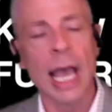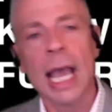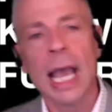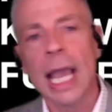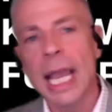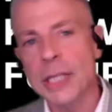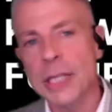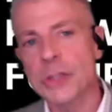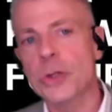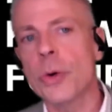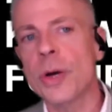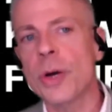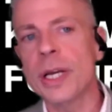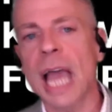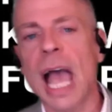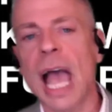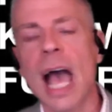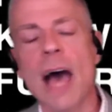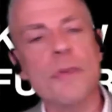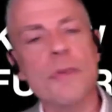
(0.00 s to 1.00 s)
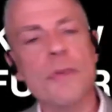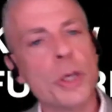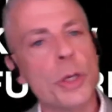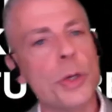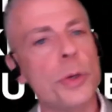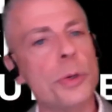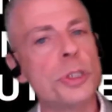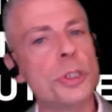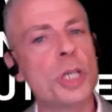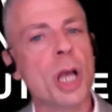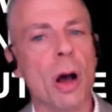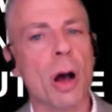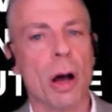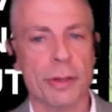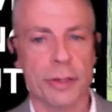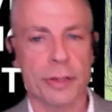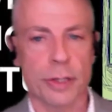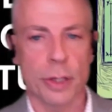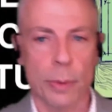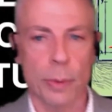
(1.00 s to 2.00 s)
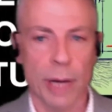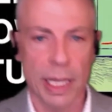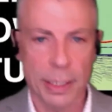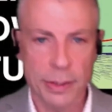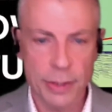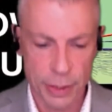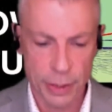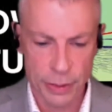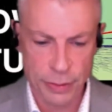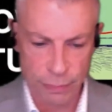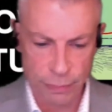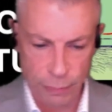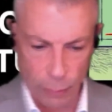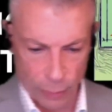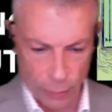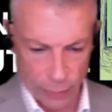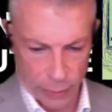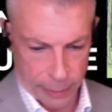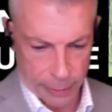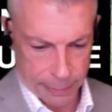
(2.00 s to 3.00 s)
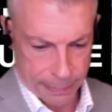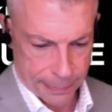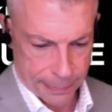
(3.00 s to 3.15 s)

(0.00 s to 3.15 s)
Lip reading: it's going to have huge consequences for them.